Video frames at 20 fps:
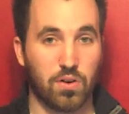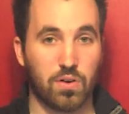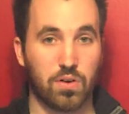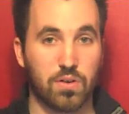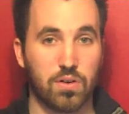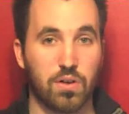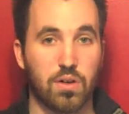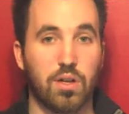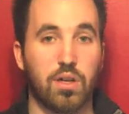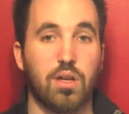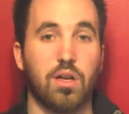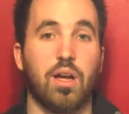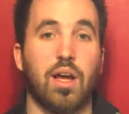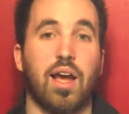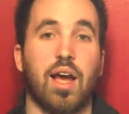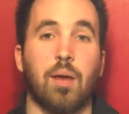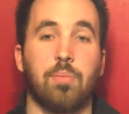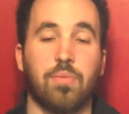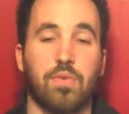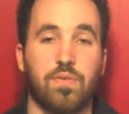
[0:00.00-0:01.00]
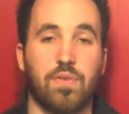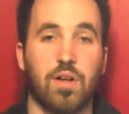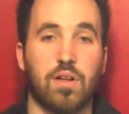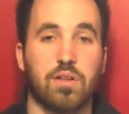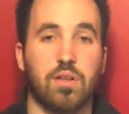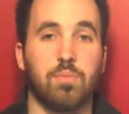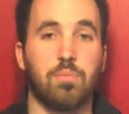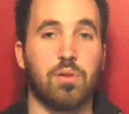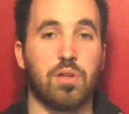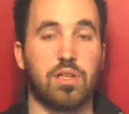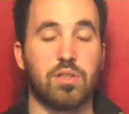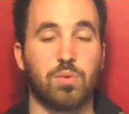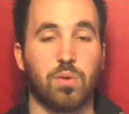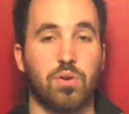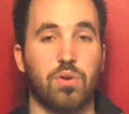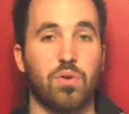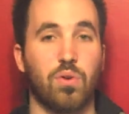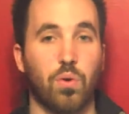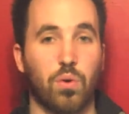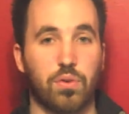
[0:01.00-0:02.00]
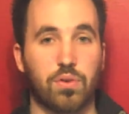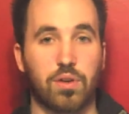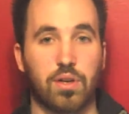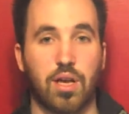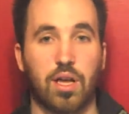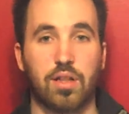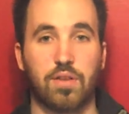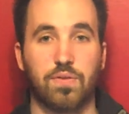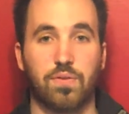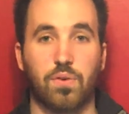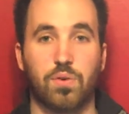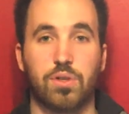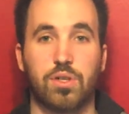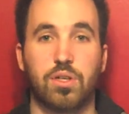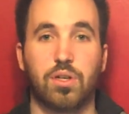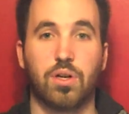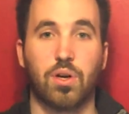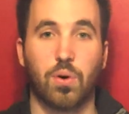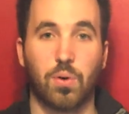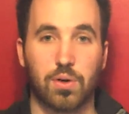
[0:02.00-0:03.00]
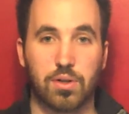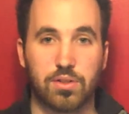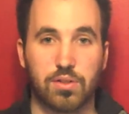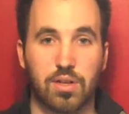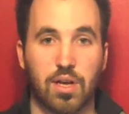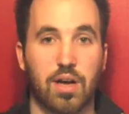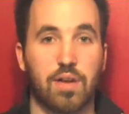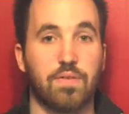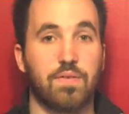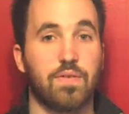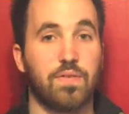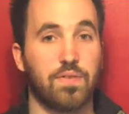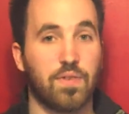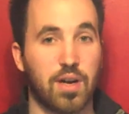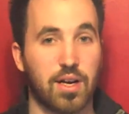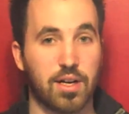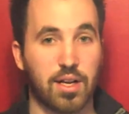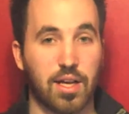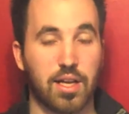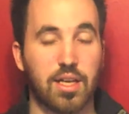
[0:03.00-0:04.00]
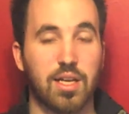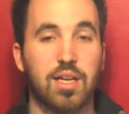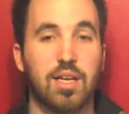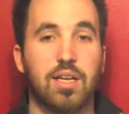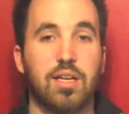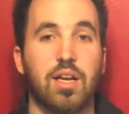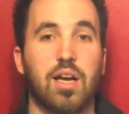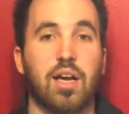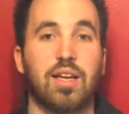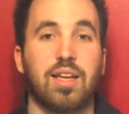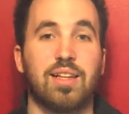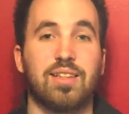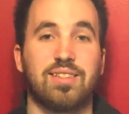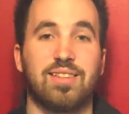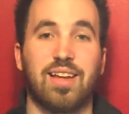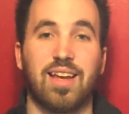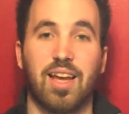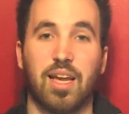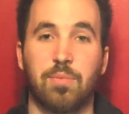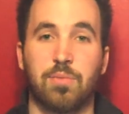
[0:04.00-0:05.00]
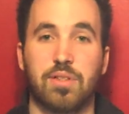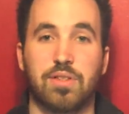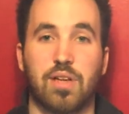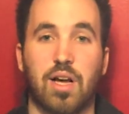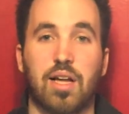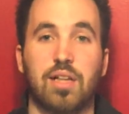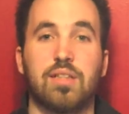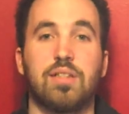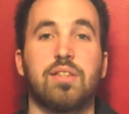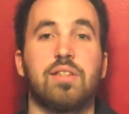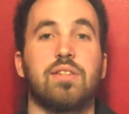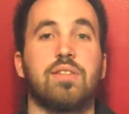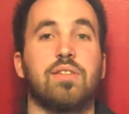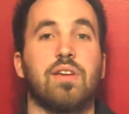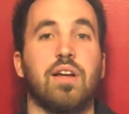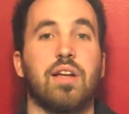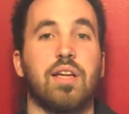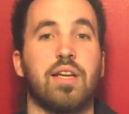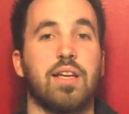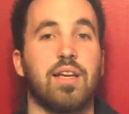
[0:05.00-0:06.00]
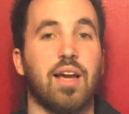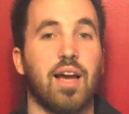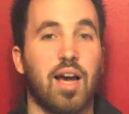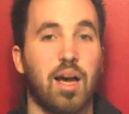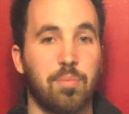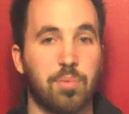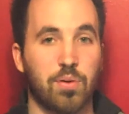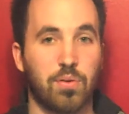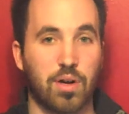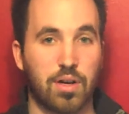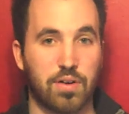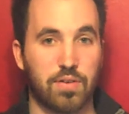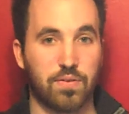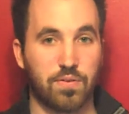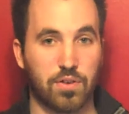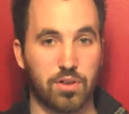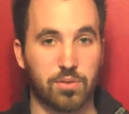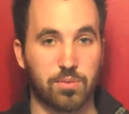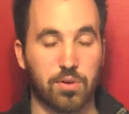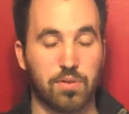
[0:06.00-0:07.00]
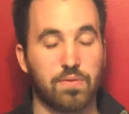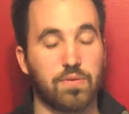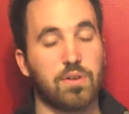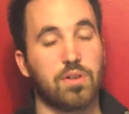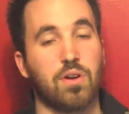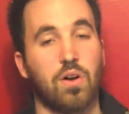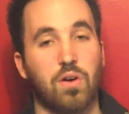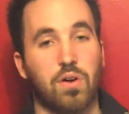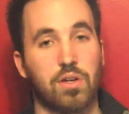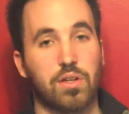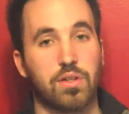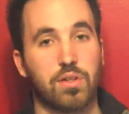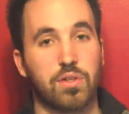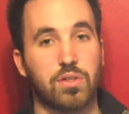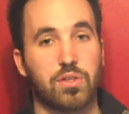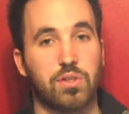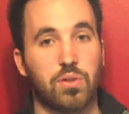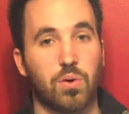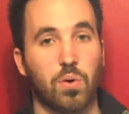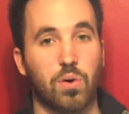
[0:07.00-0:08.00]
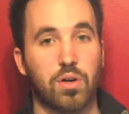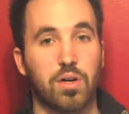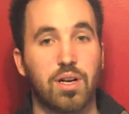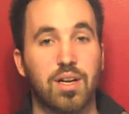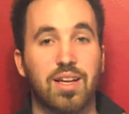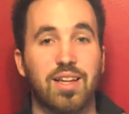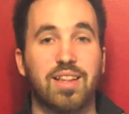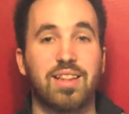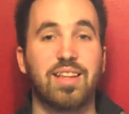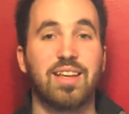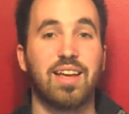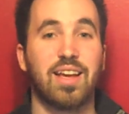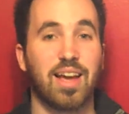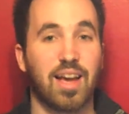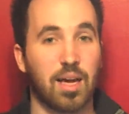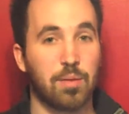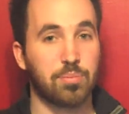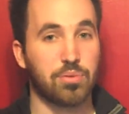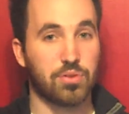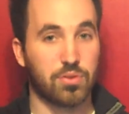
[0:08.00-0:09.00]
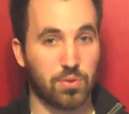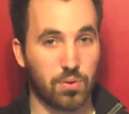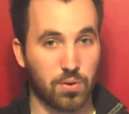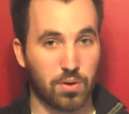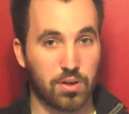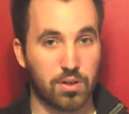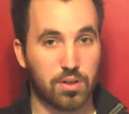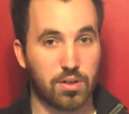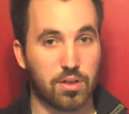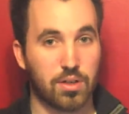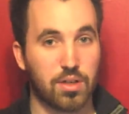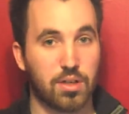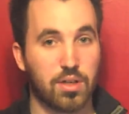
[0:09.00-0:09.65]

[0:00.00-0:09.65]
heard, Apple filed complaints with Northern California courts on Friday against Amazon, citing copyright infringement for calling their store the App Store.